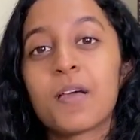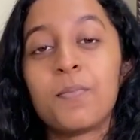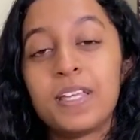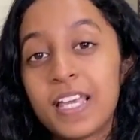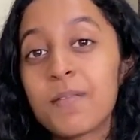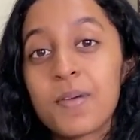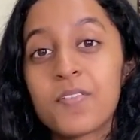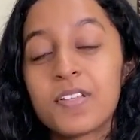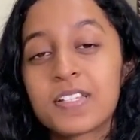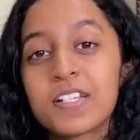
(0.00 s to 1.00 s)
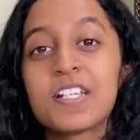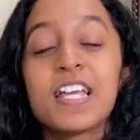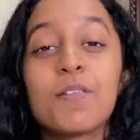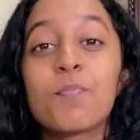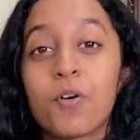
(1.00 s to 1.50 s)
I began my research
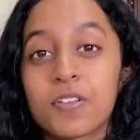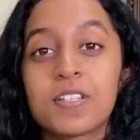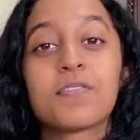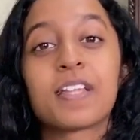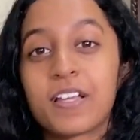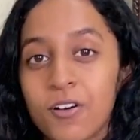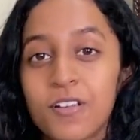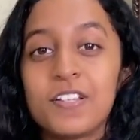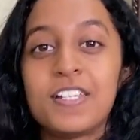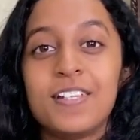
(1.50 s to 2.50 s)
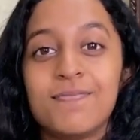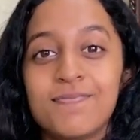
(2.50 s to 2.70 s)
in positive psychology.